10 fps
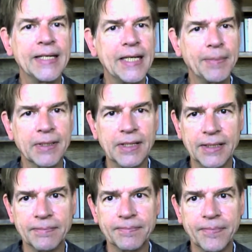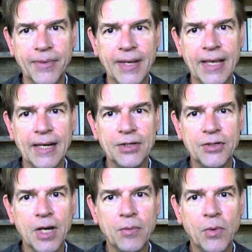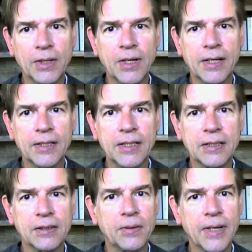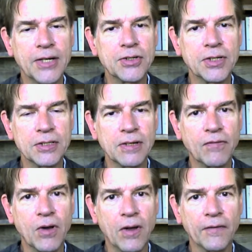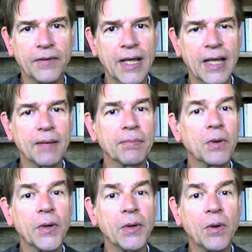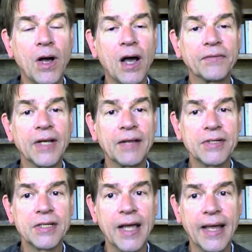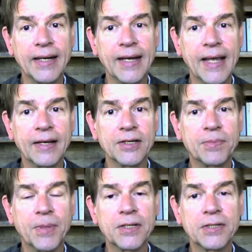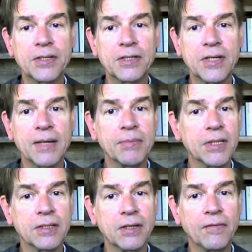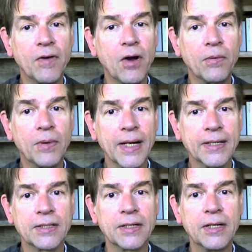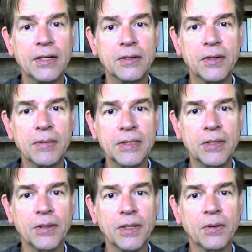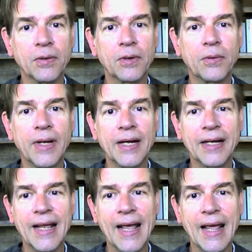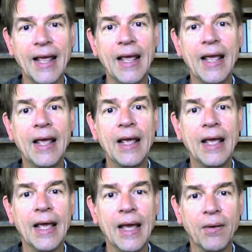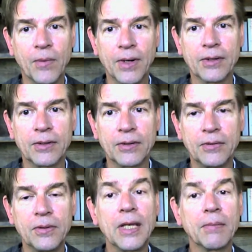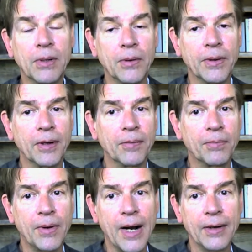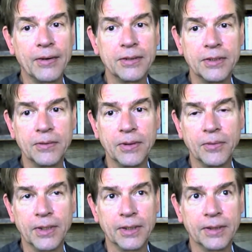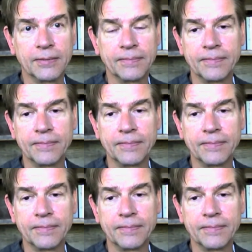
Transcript: Typically, in a job where content creation is involved, an employee will often have signed and expressed the assignment of all rights to the material created at work to the employer prior to doing the work.